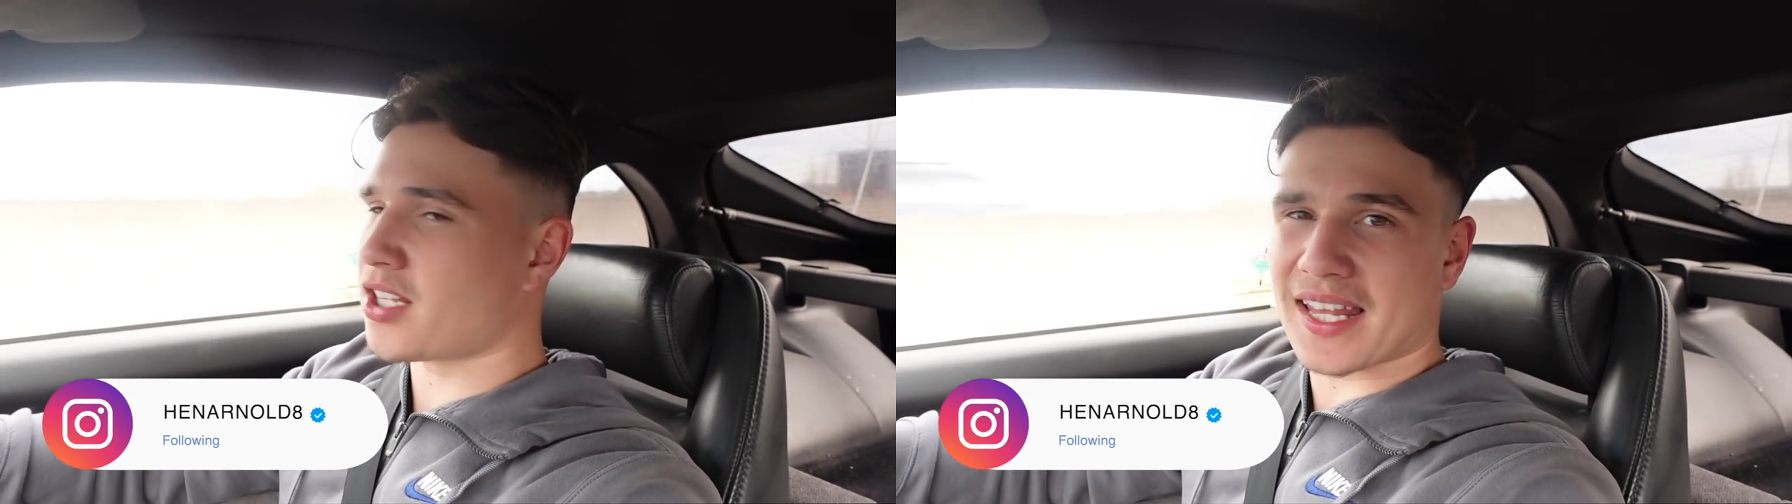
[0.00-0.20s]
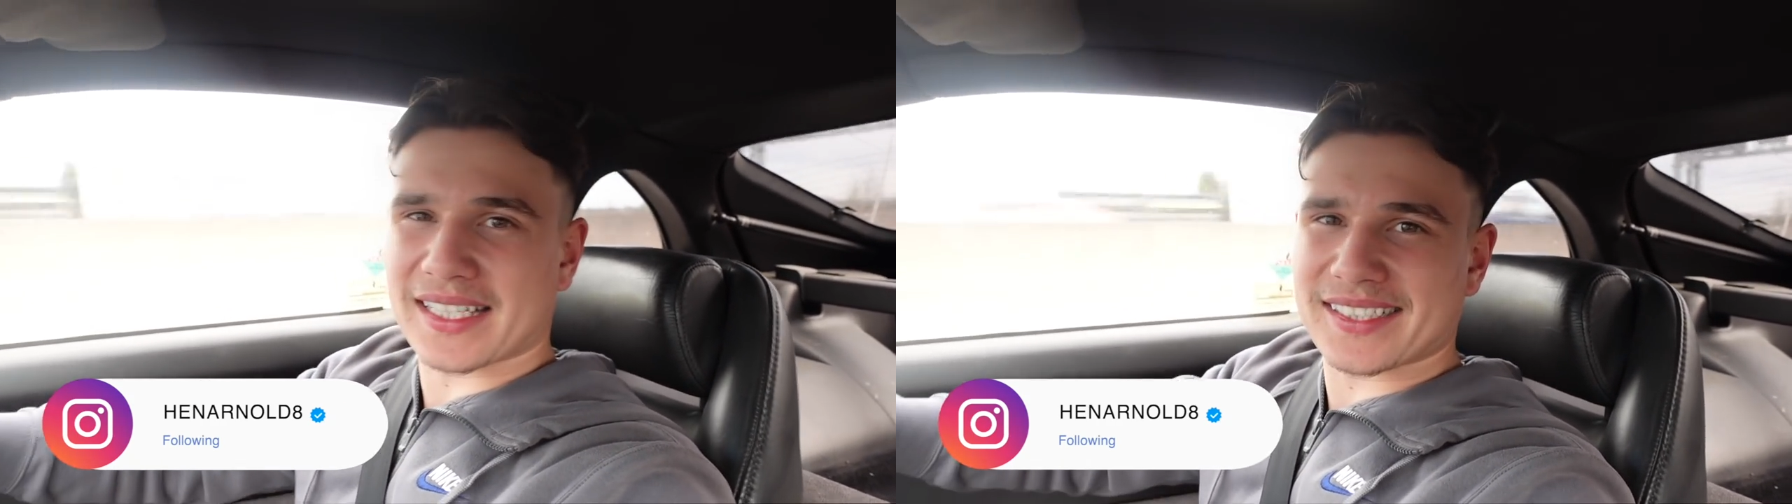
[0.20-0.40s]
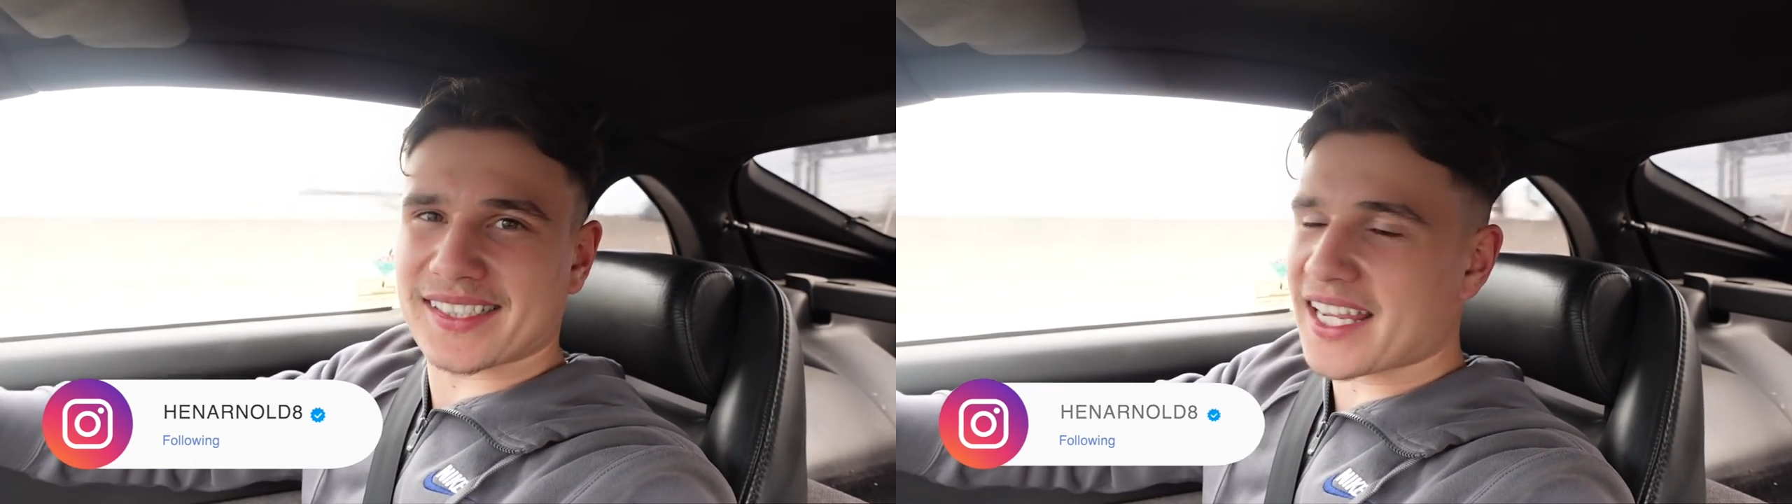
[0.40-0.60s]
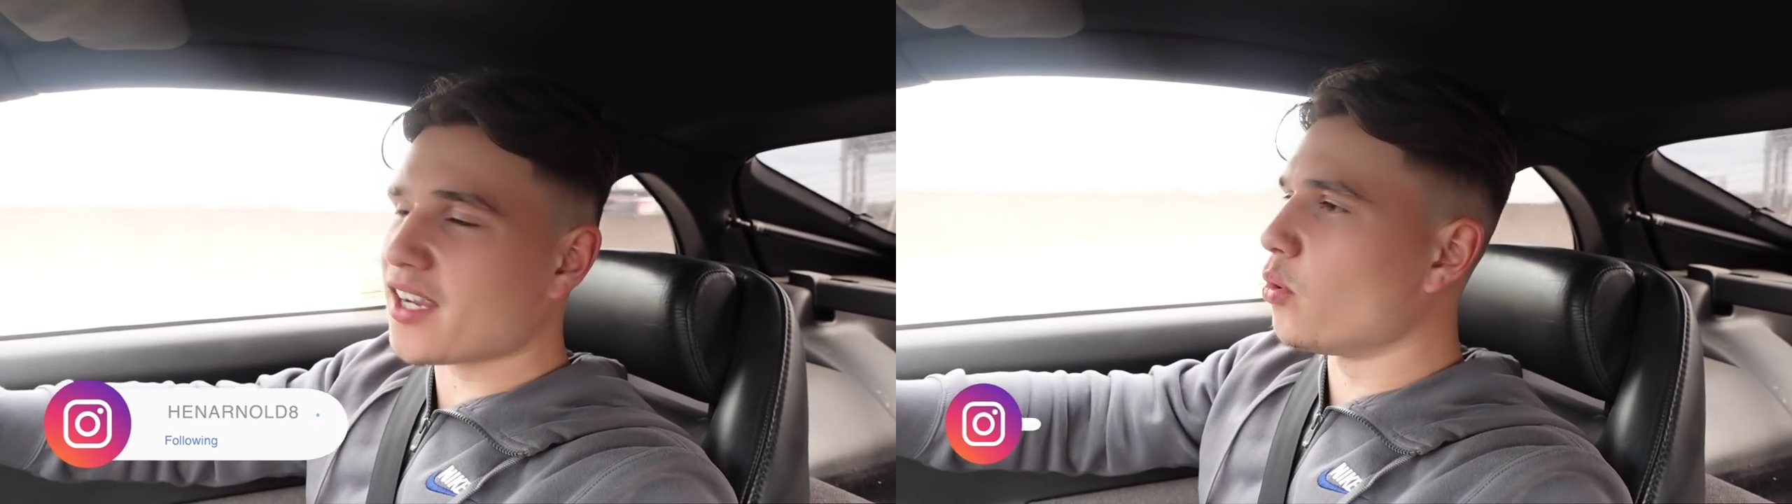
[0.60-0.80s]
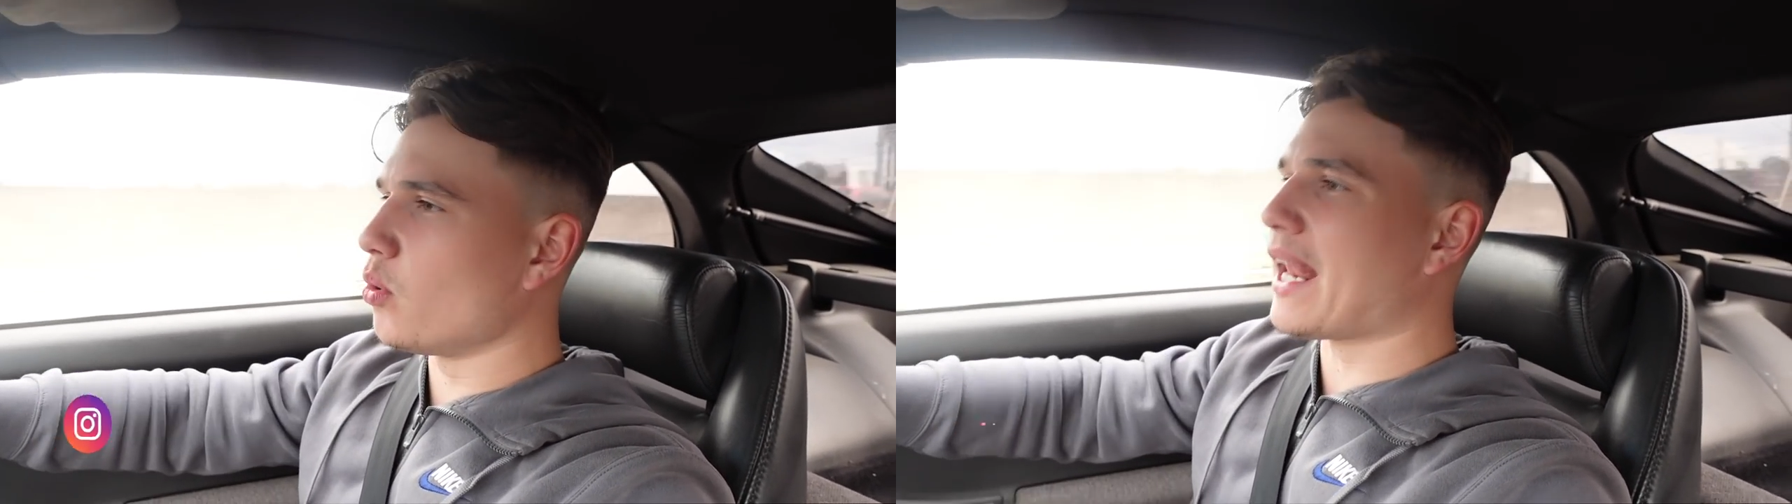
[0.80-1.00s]
like this
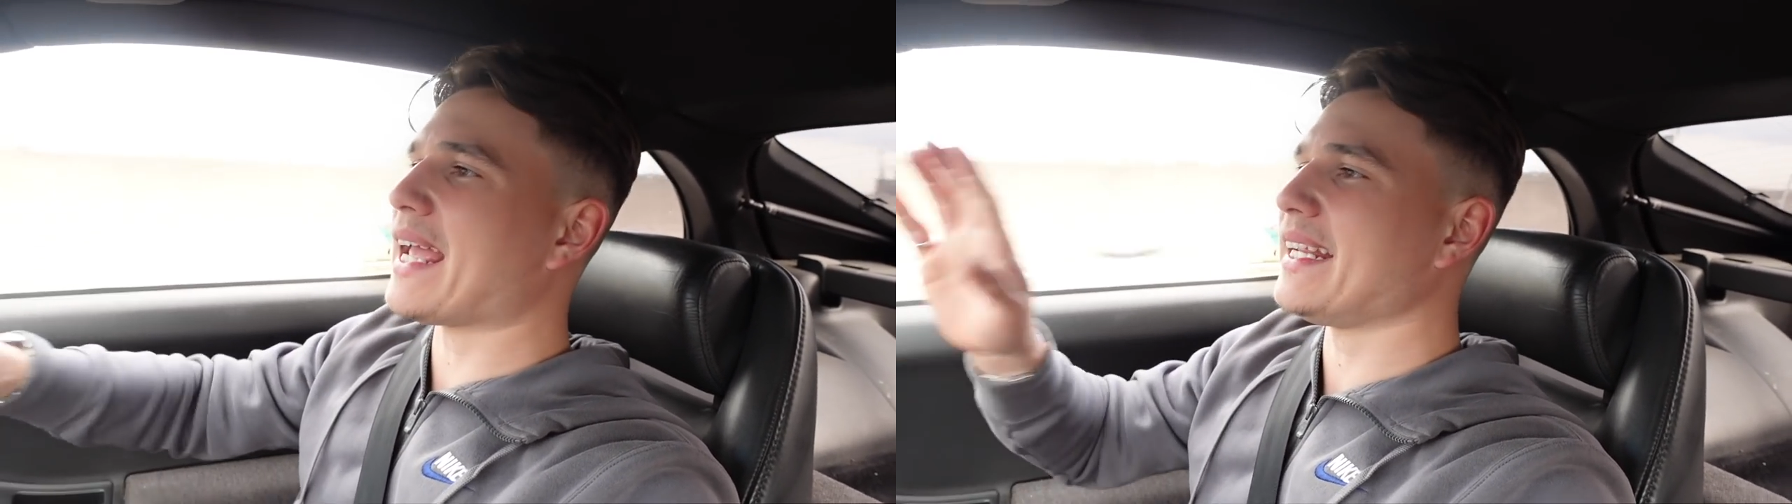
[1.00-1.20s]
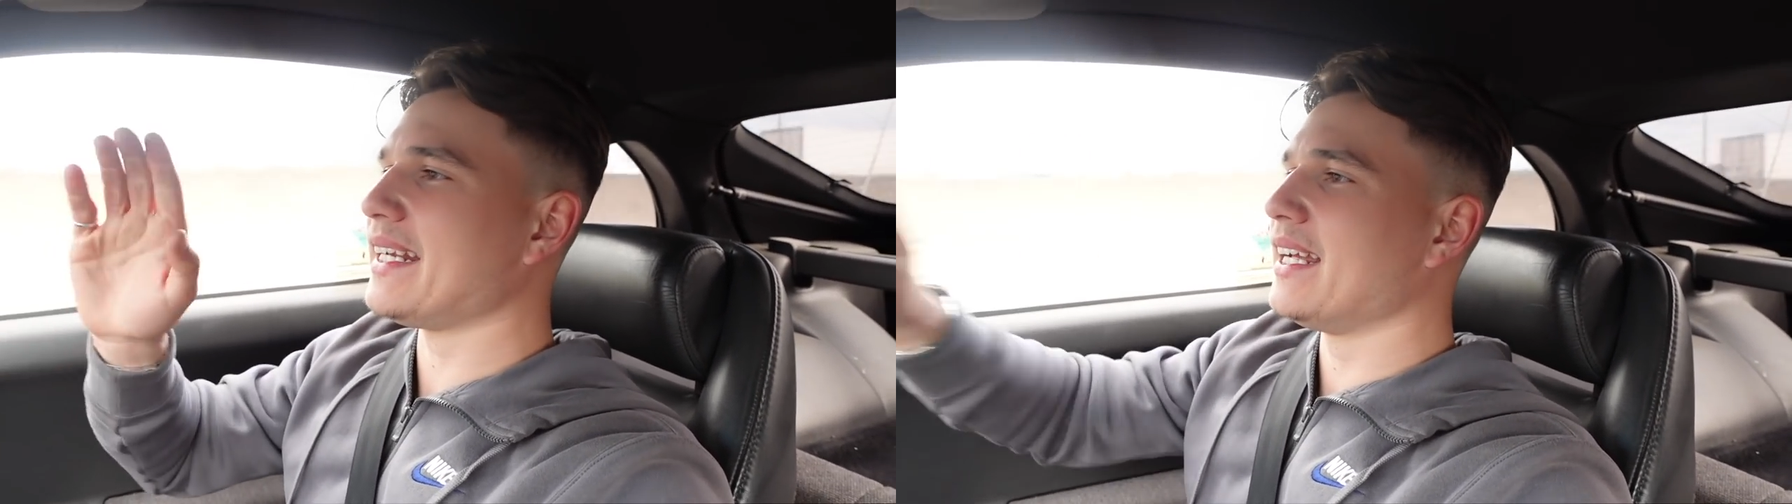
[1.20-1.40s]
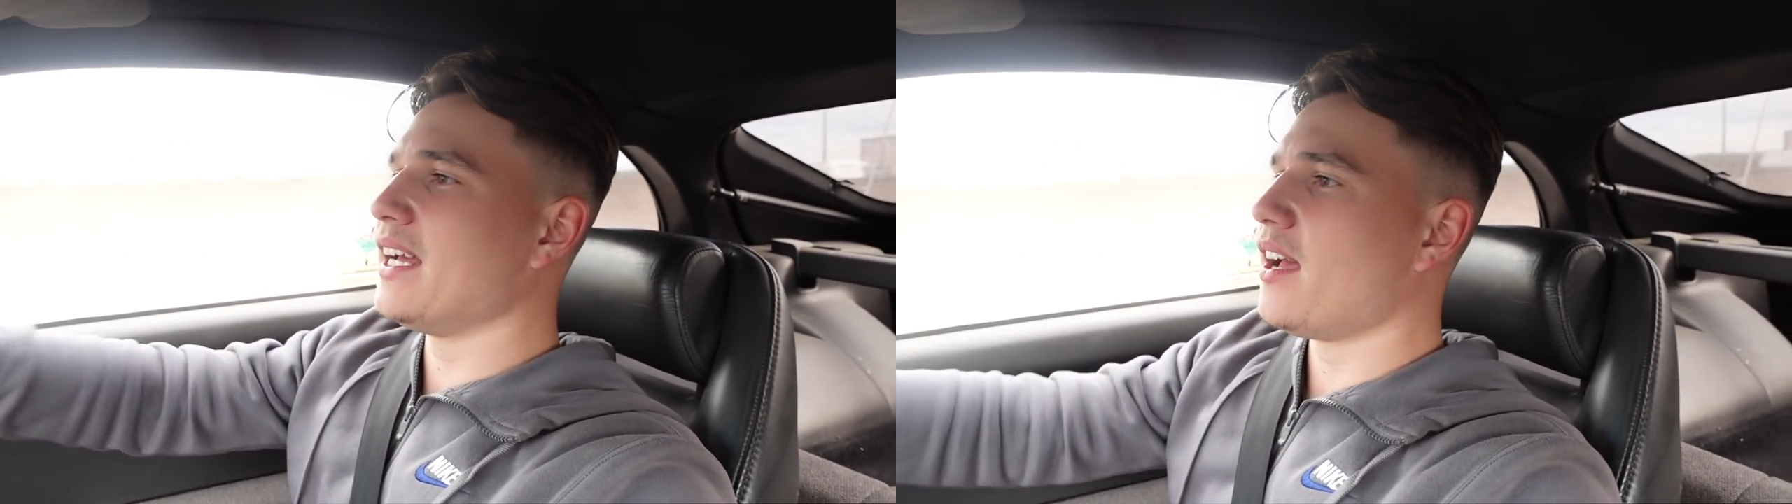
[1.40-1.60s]
single lane